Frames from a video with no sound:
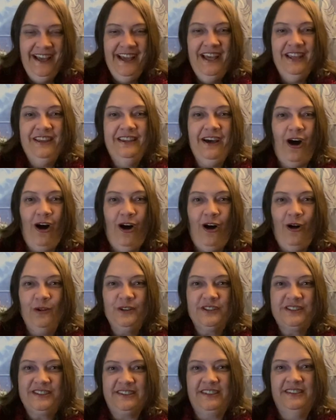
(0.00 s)
The
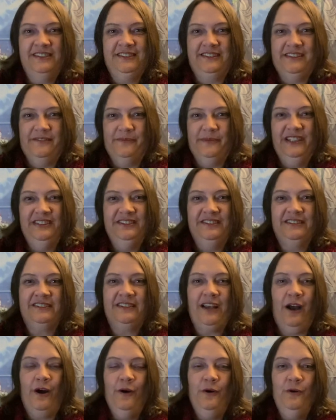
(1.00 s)
whole system is
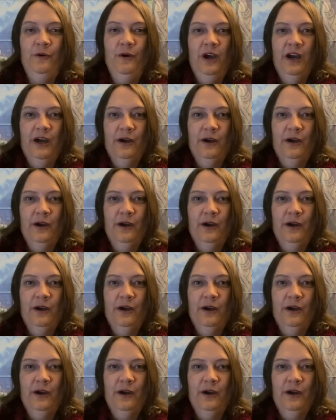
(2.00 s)
so